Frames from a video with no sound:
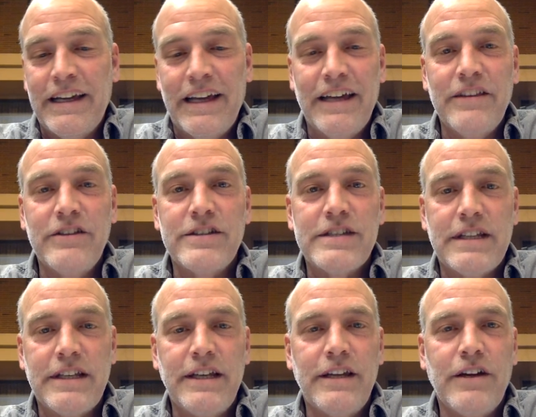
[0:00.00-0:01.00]
and the
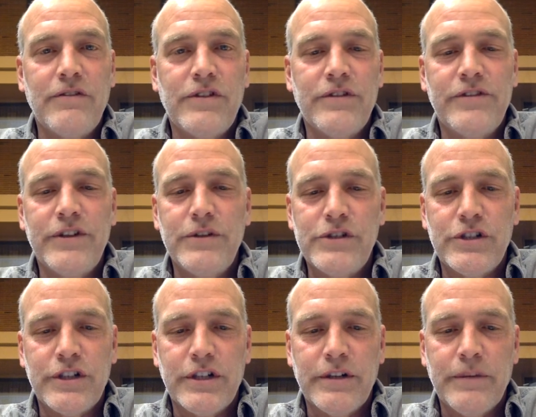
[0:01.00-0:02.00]
city of the
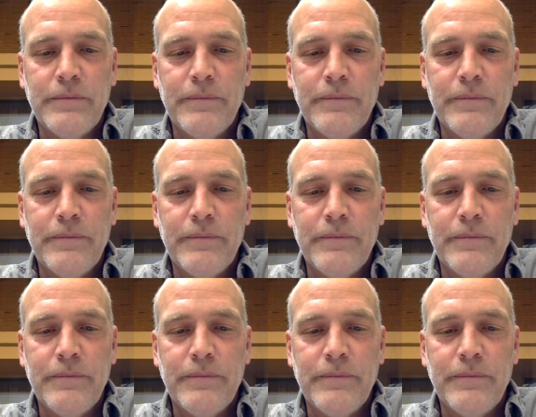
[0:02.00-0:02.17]
future.